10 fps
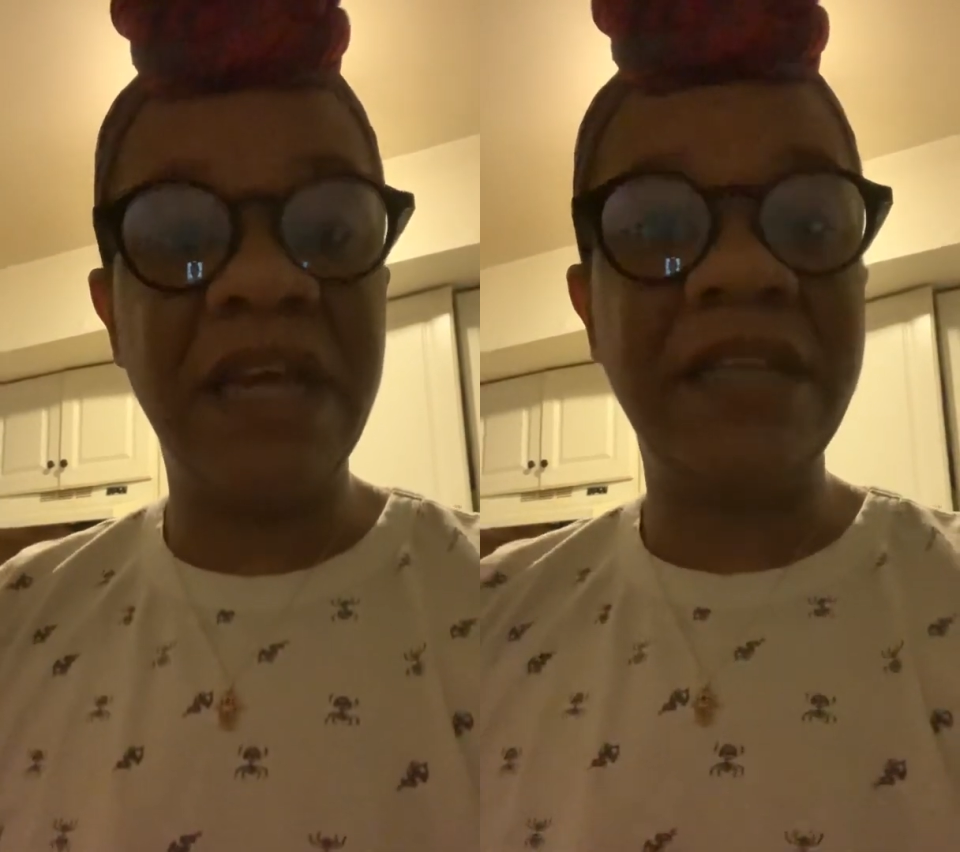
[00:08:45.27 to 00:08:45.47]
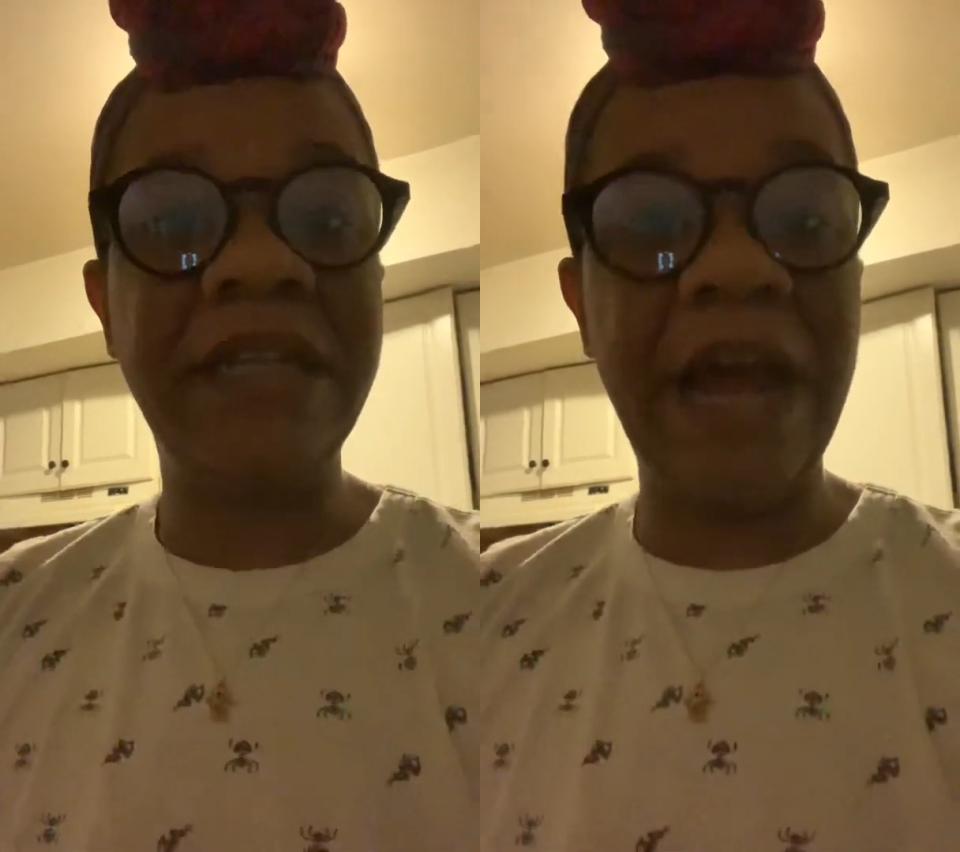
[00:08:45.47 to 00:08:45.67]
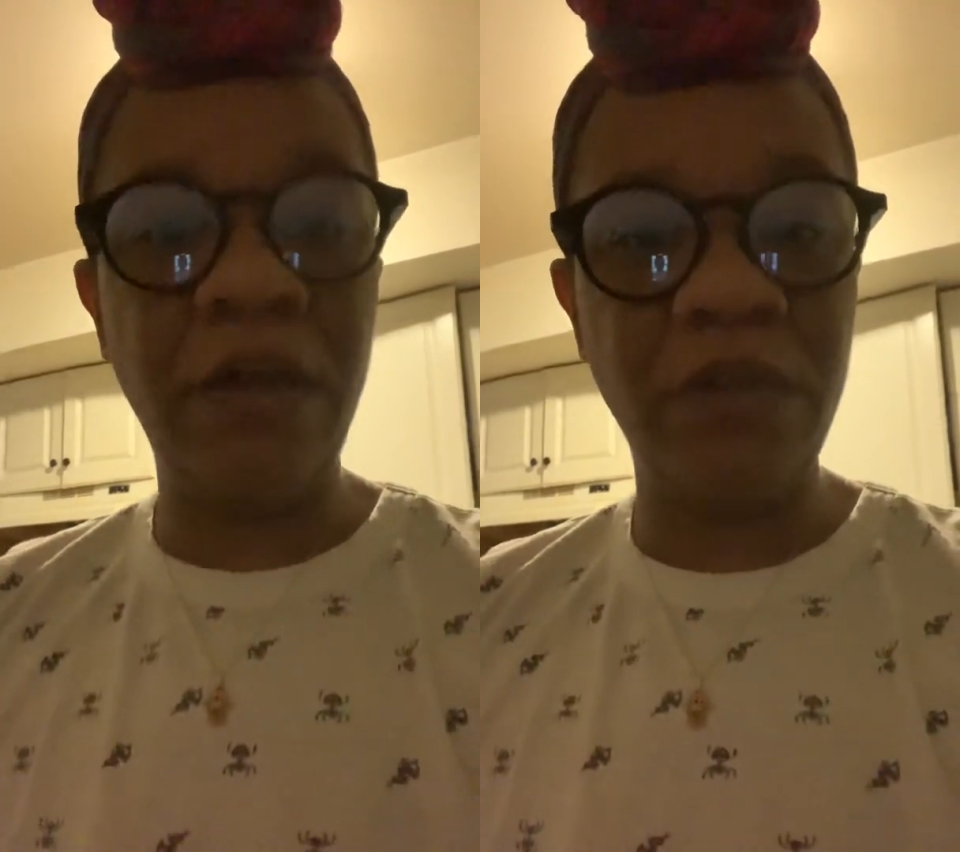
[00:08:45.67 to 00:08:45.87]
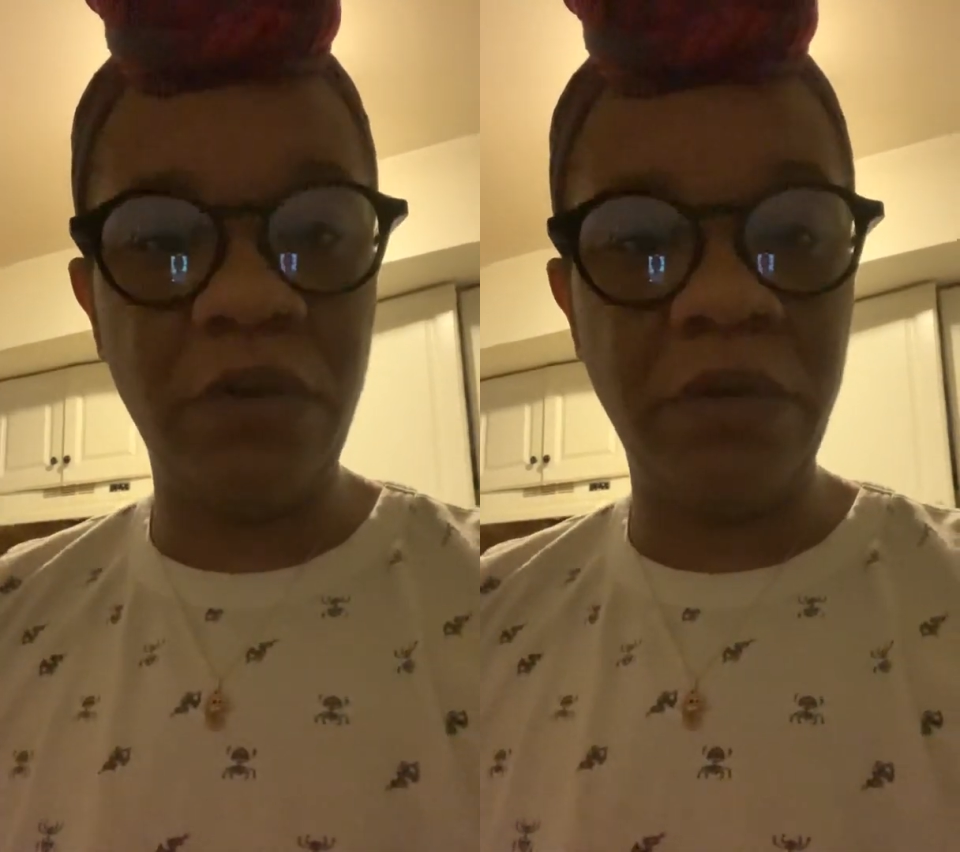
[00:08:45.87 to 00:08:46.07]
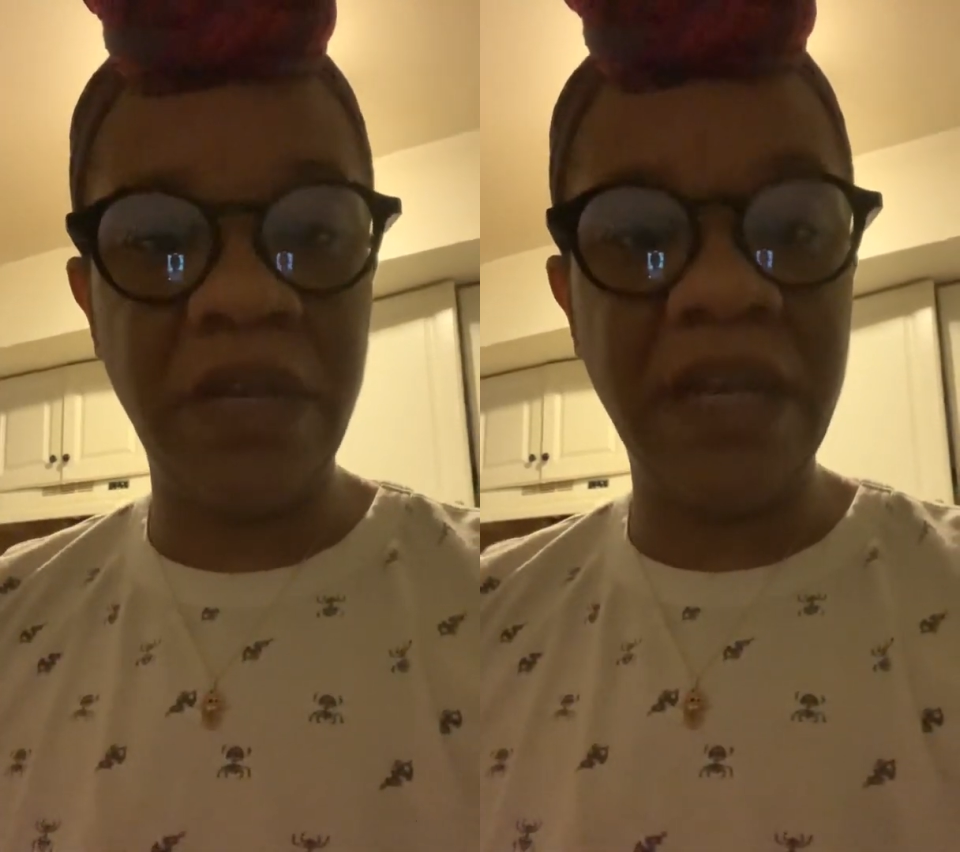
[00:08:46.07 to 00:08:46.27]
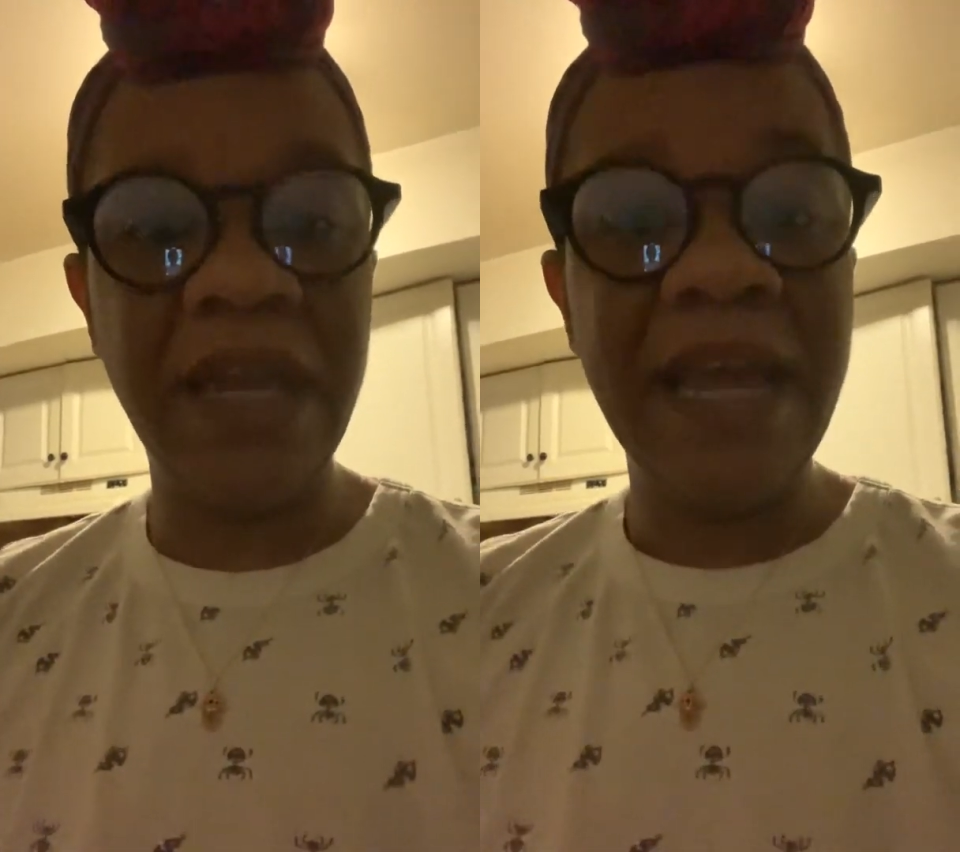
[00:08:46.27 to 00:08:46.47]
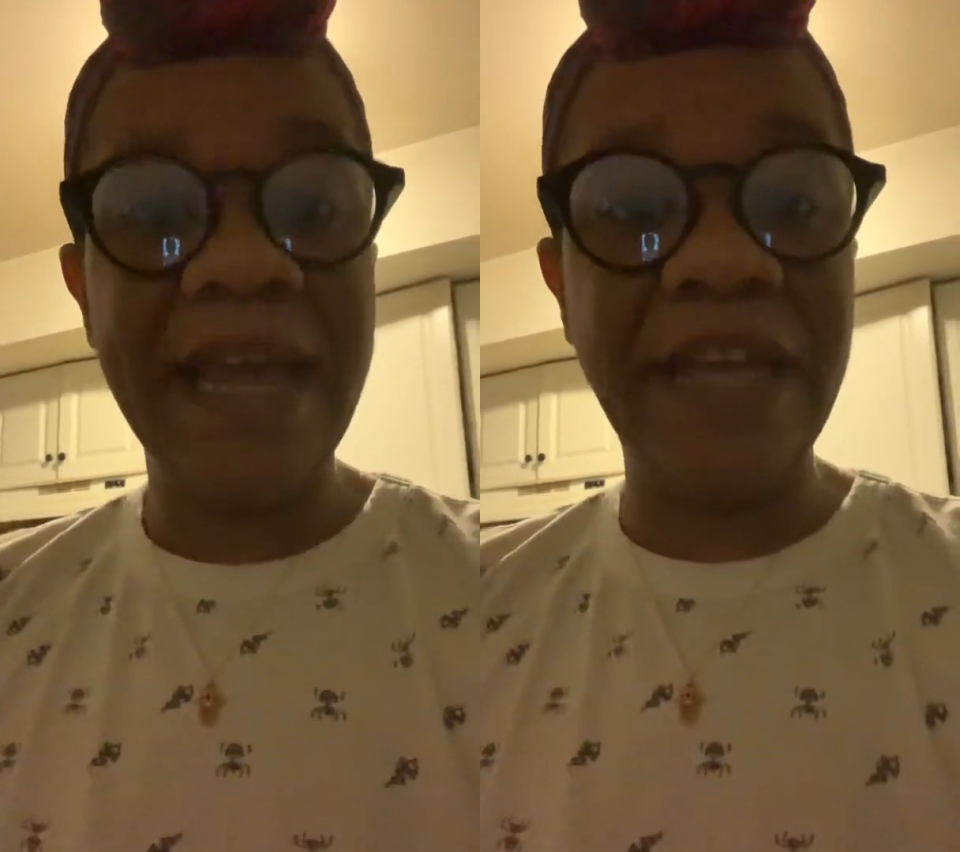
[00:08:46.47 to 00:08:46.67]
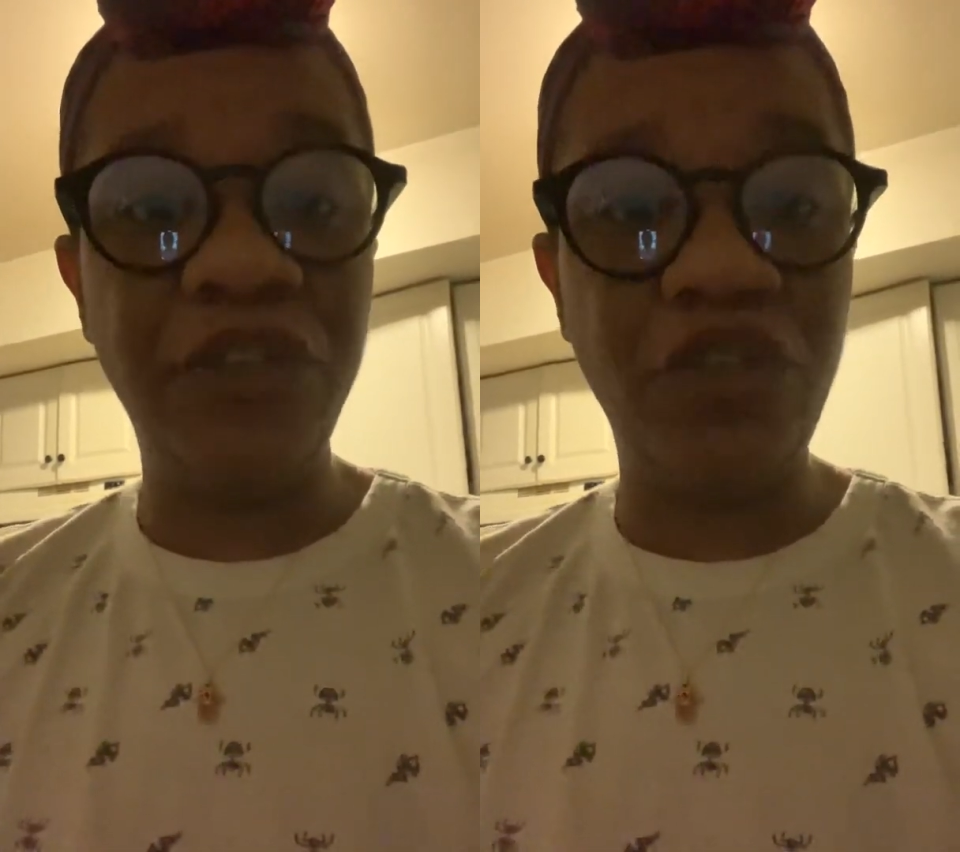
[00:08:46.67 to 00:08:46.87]
downloading
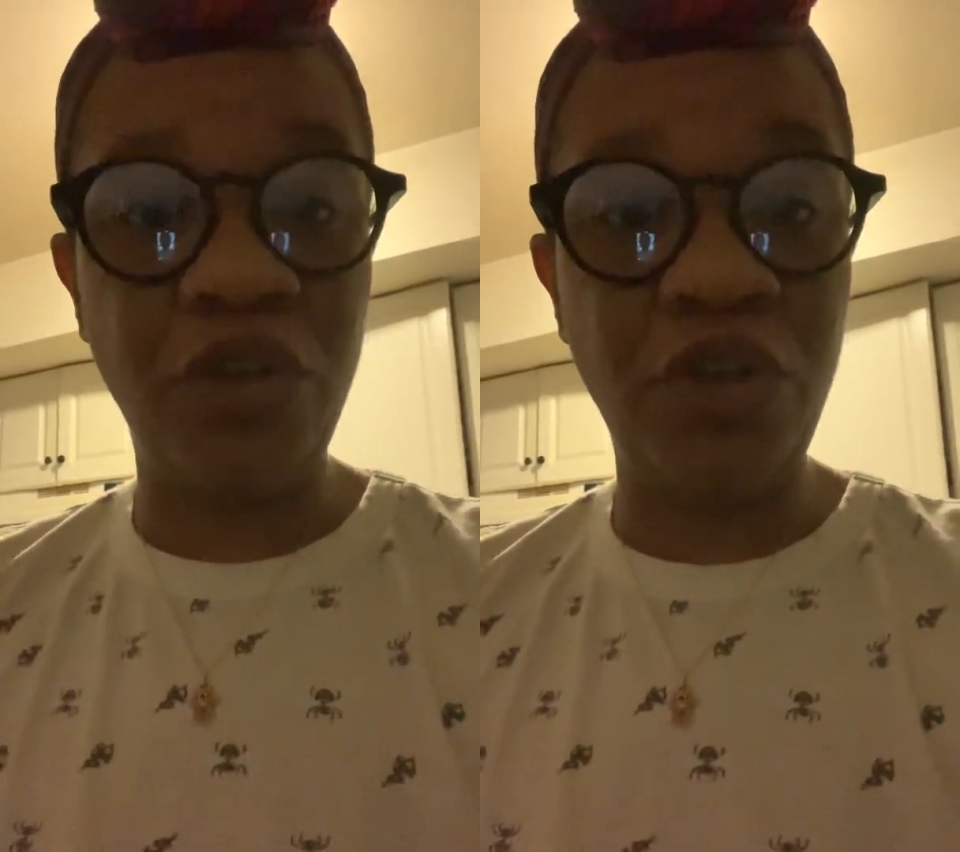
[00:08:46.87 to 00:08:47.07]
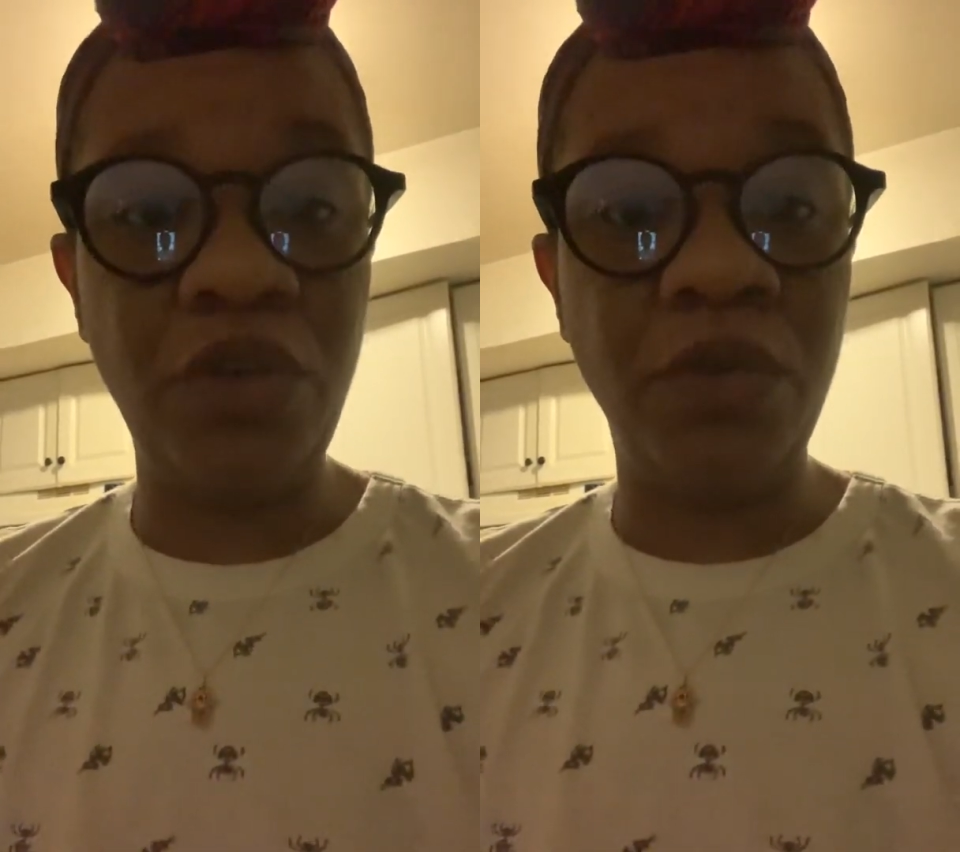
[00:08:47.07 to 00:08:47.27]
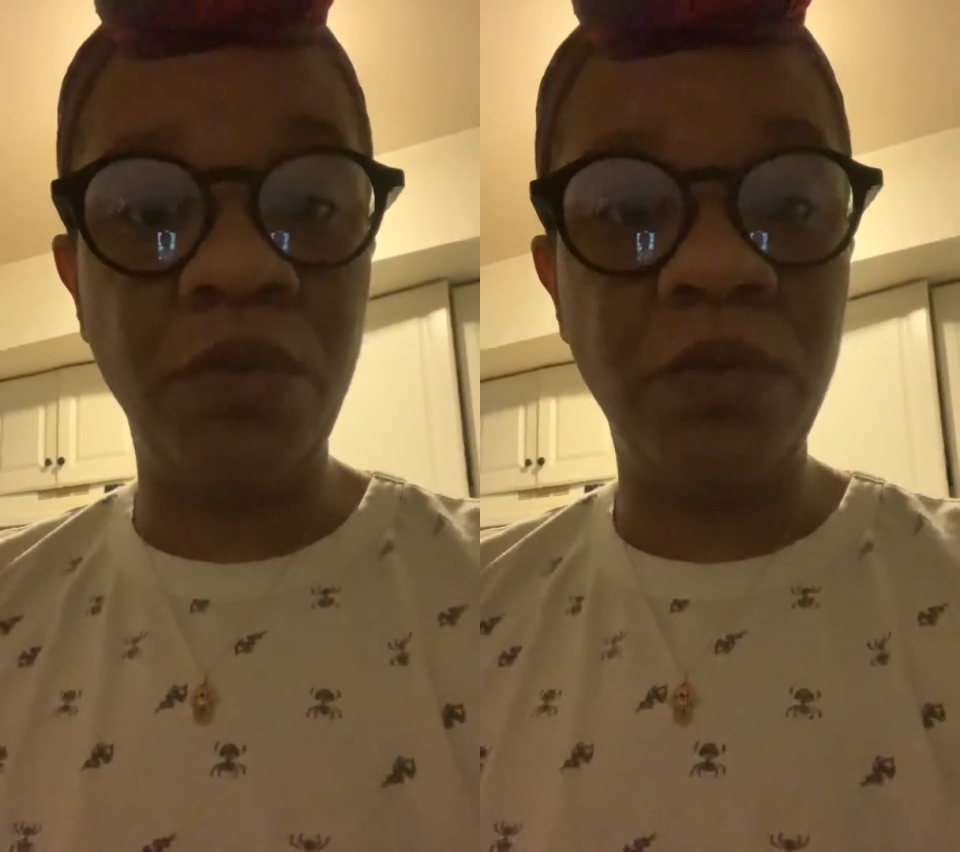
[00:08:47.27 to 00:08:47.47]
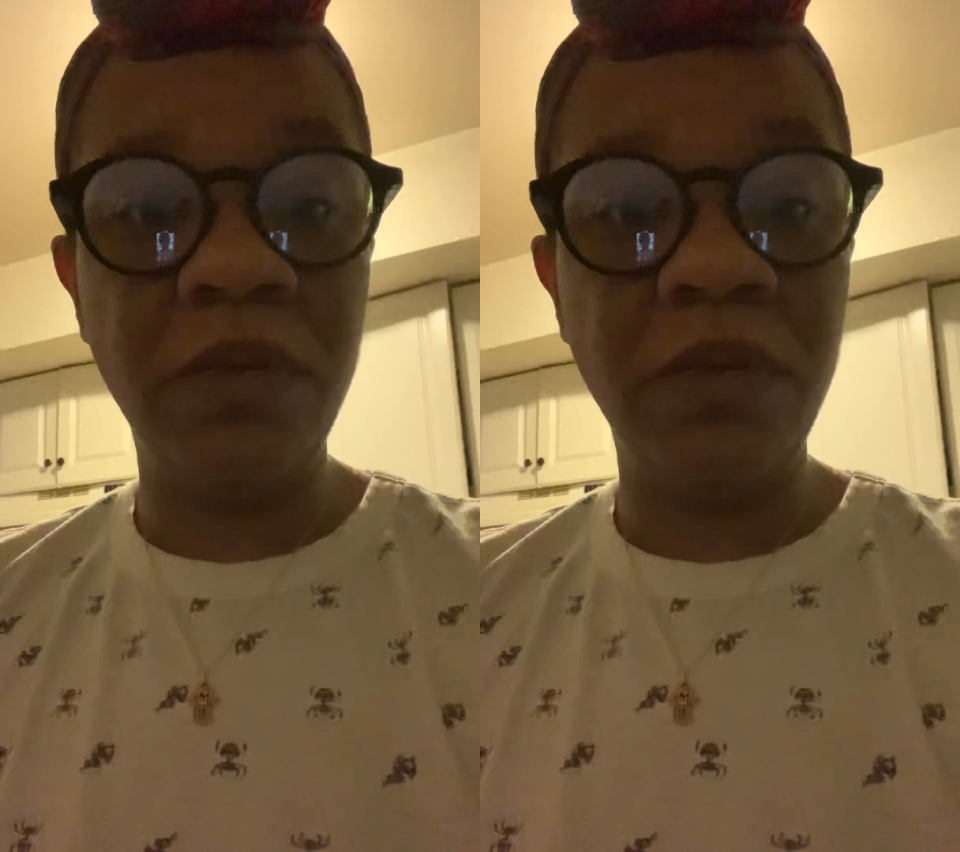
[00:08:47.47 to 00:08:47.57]
into you,